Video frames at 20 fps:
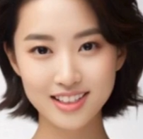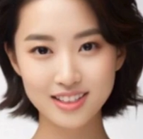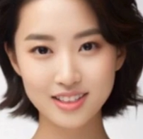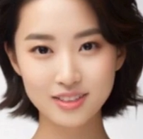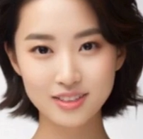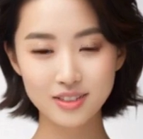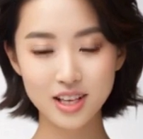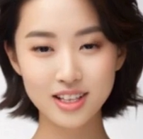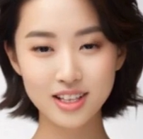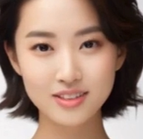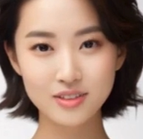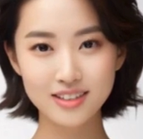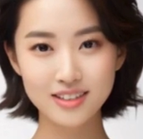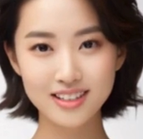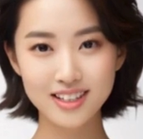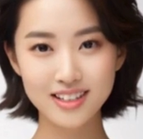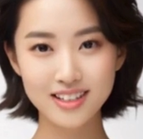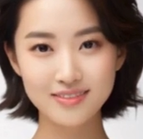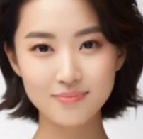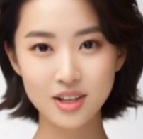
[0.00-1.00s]
Rent
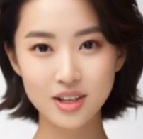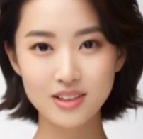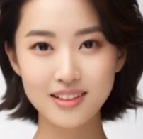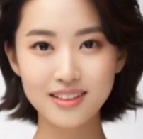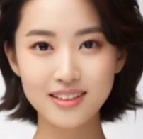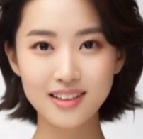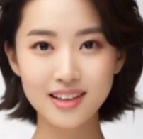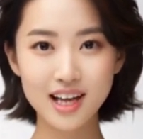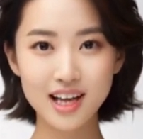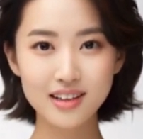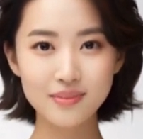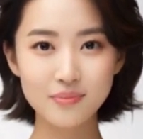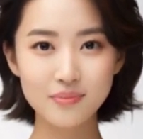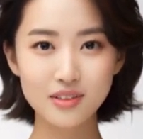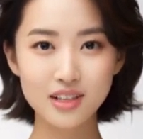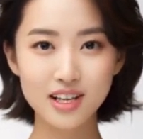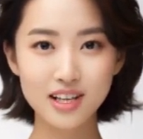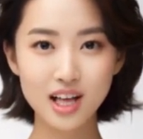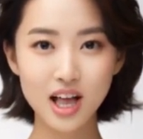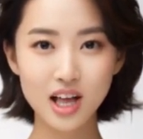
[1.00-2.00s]
received by the seller for
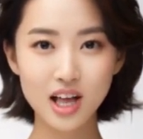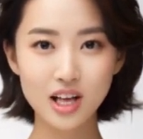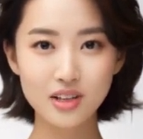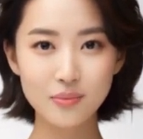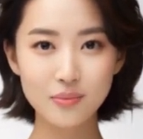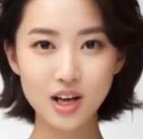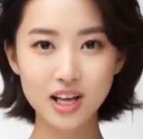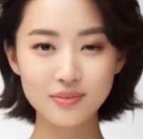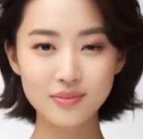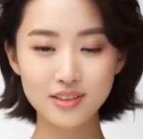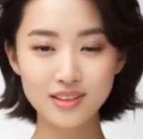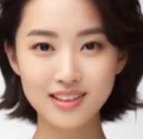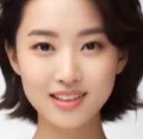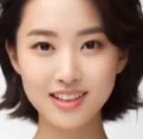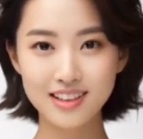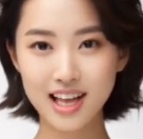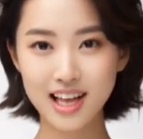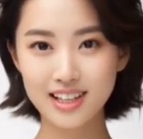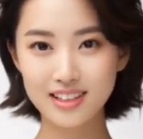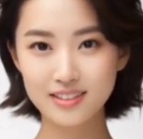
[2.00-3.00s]
the time after the
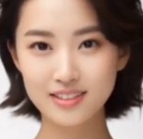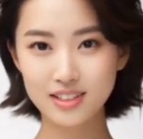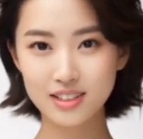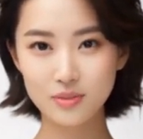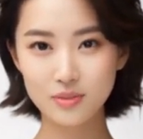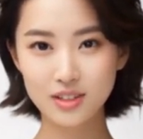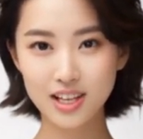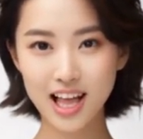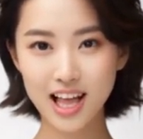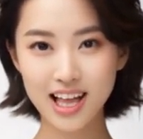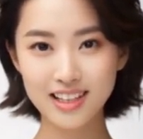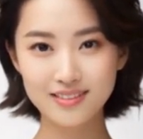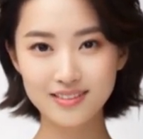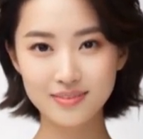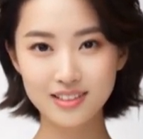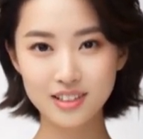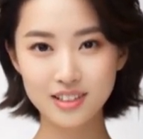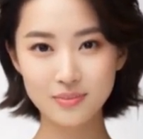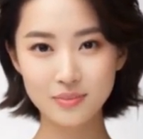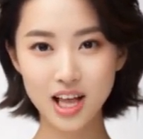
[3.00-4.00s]
sale should be held
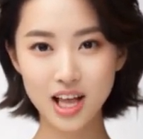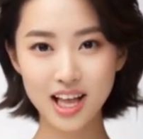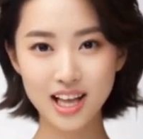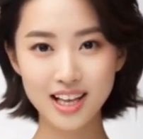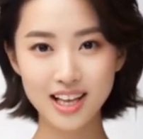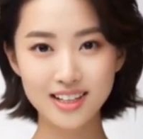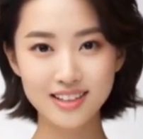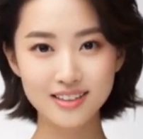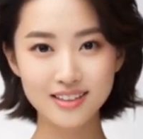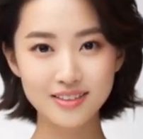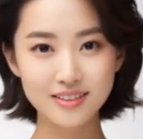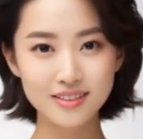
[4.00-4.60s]
for the buyer.